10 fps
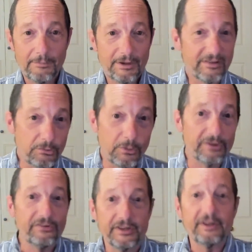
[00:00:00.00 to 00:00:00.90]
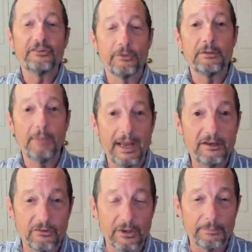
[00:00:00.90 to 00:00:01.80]
because it wasn't in his Greek
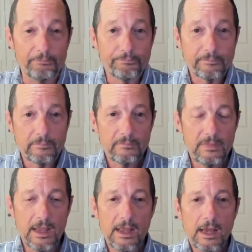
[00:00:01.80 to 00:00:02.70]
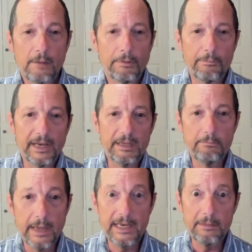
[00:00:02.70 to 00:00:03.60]
manuscript. But many,
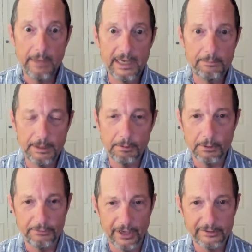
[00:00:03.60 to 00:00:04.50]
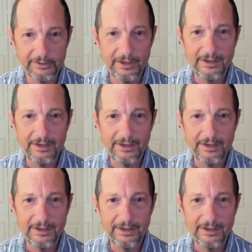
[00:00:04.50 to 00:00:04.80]
many, many people objected